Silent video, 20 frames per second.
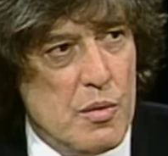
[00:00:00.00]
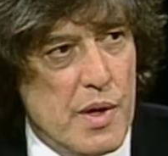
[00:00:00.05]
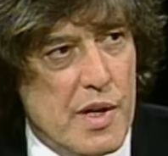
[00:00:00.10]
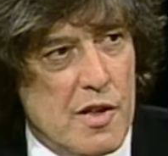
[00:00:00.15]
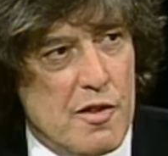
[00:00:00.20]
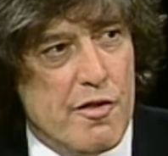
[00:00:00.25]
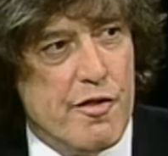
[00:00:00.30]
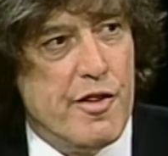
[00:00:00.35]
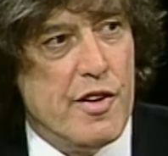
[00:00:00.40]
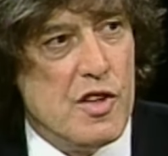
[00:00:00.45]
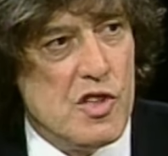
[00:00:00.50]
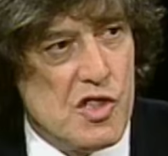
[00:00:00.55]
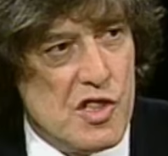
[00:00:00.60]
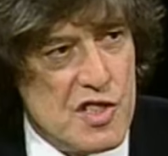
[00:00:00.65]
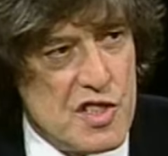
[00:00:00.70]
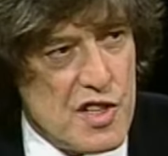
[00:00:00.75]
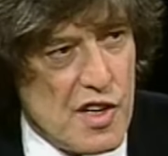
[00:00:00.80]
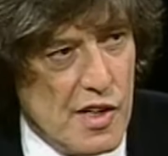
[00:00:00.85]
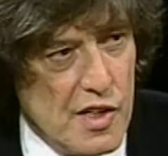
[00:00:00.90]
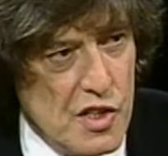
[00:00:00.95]
We can finish
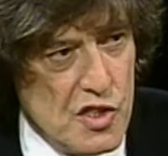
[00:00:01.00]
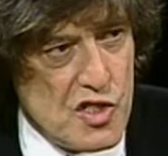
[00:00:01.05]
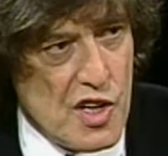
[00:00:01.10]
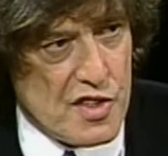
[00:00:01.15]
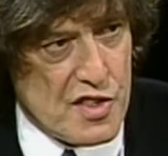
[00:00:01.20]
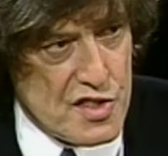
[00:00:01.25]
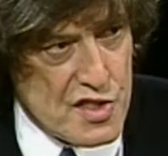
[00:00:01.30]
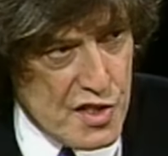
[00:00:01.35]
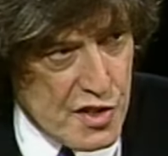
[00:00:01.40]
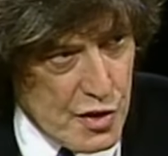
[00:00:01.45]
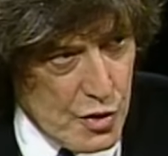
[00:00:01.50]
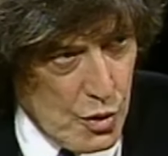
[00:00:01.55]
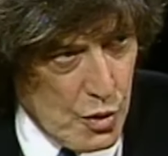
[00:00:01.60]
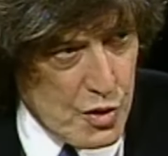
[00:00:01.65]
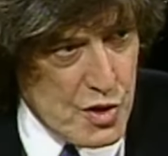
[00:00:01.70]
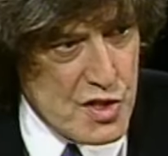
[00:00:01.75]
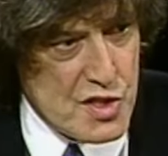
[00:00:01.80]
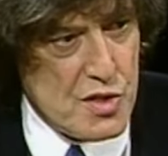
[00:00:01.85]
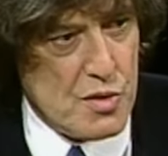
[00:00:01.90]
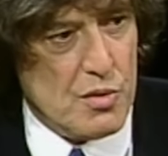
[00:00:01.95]
each, each other's
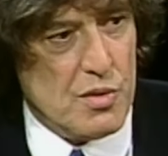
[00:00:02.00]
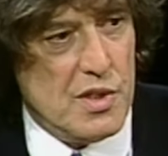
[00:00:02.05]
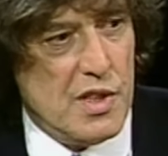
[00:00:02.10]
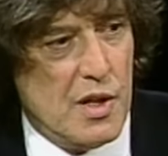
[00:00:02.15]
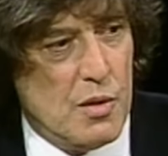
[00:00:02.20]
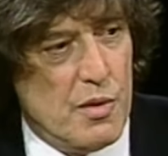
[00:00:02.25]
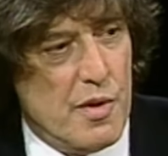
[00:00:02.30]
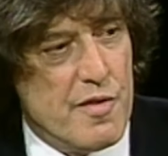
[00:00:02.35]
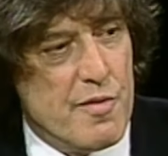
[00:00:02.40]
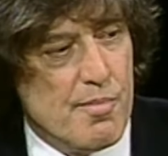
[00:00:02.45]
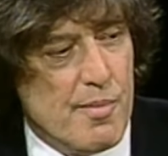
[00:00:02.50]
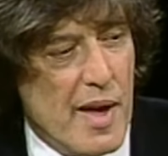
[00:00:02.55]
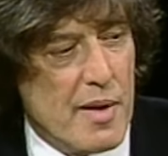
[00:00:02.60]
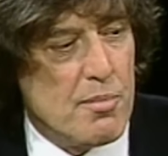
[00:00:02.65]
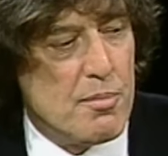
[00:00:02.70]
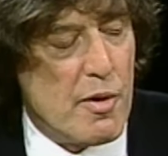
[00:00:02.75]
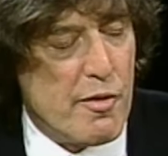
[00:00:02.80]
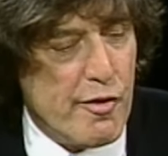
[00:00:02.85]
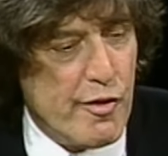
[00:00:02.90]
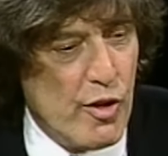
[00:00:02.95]
thoughts. Right, right, you know, we've right.
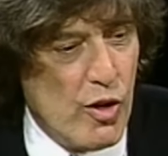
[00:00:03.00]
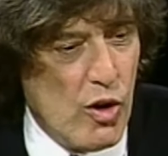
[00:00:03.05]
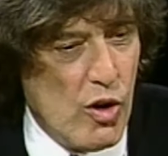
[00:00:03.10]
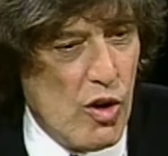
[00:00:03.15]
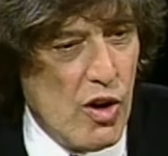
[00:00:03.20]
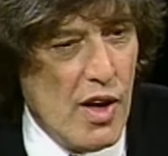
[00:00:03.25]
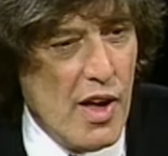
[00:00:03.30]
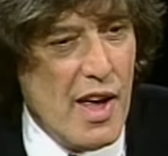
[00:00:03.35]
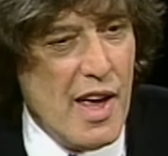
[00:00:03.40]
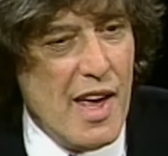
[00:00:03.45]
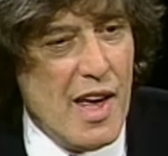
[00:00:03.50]
met before.